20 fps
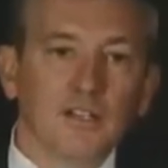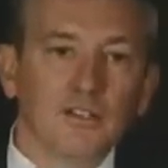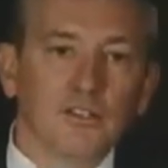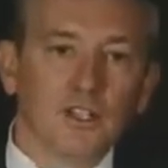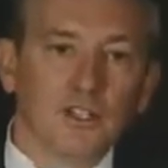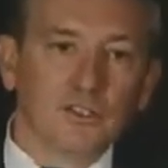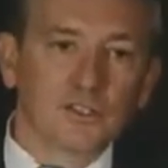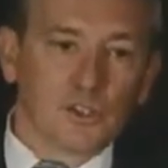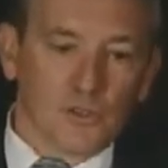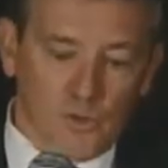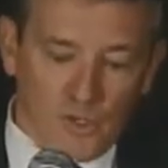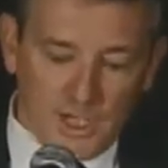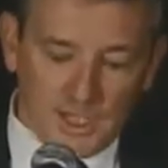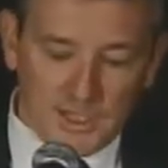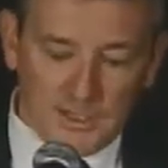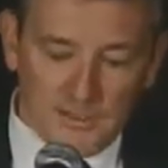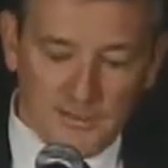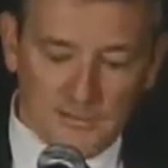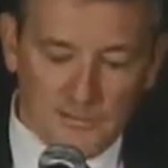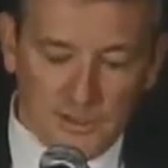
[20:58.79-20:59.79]
does
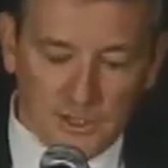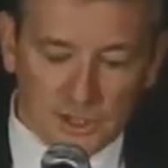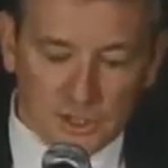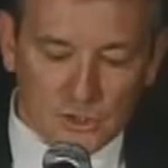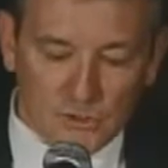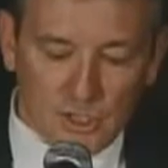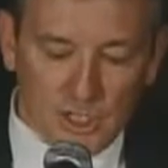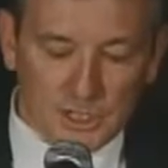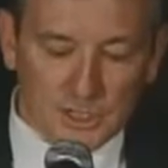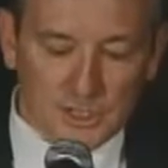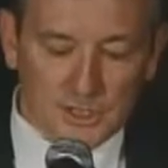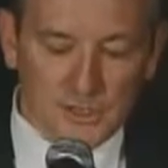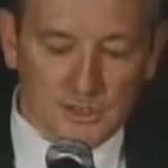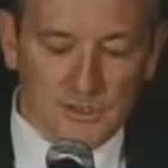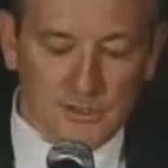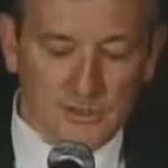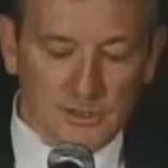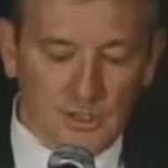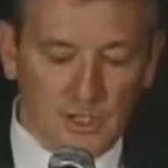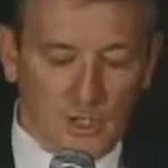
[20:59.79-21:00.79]
corrective
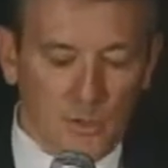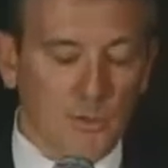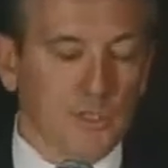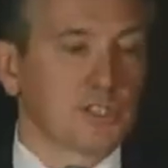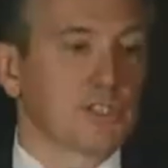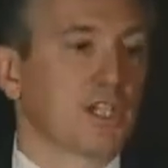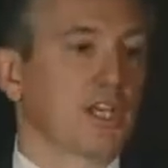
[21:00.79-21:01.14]
instruction always